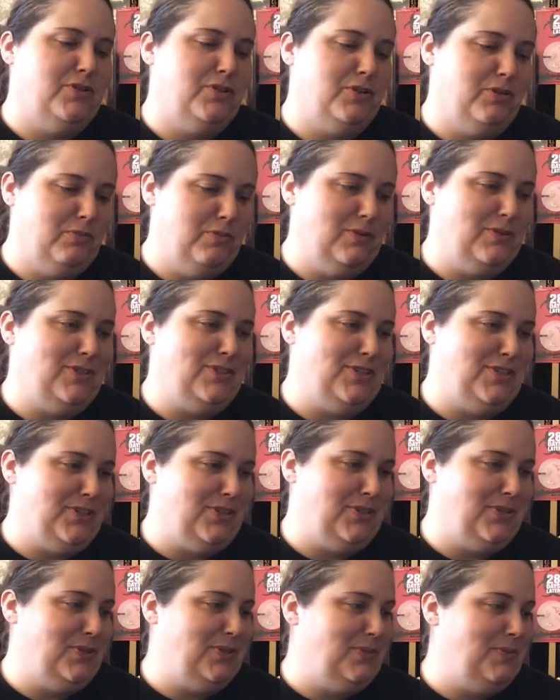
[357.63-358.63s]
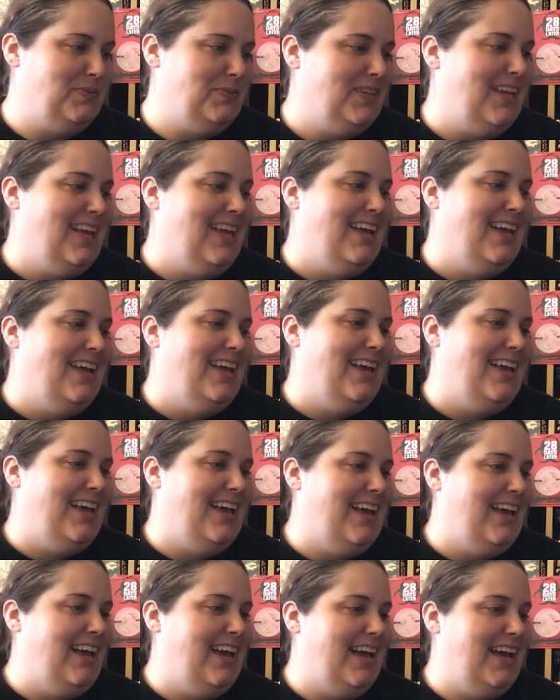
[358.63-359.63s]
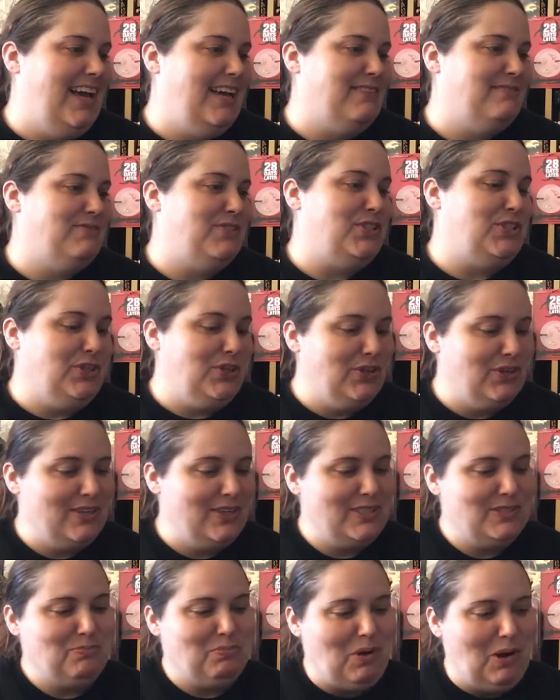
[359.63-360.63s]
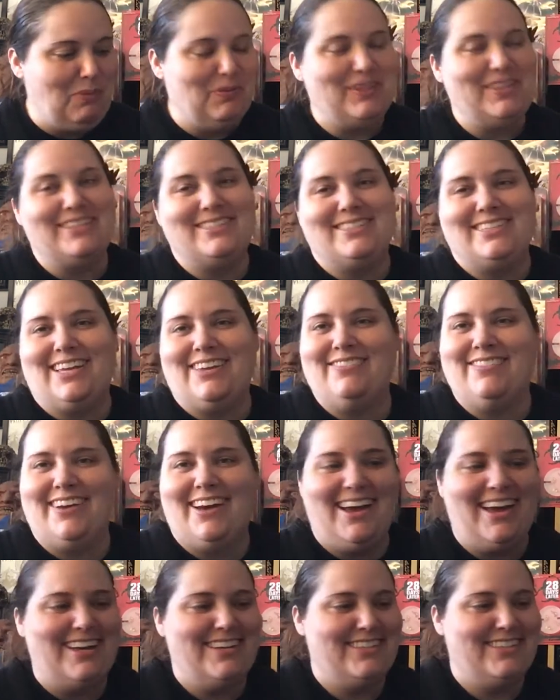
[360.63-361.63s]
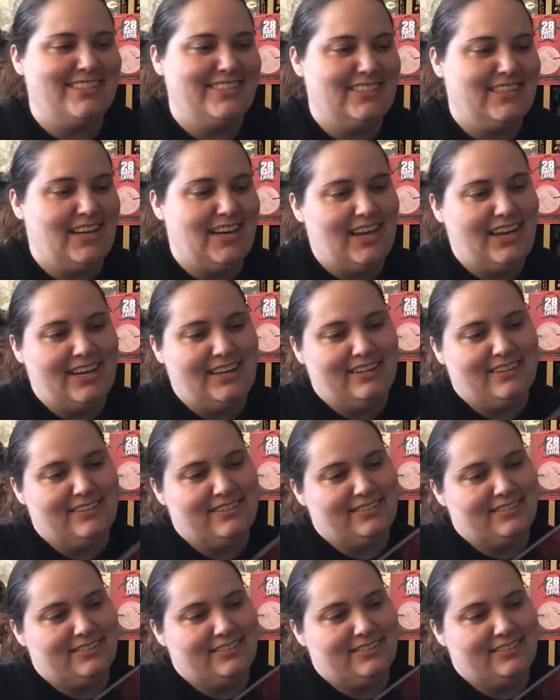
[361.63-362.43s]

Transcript: Troopers 2. I'm sure it's probably the same guy I just got.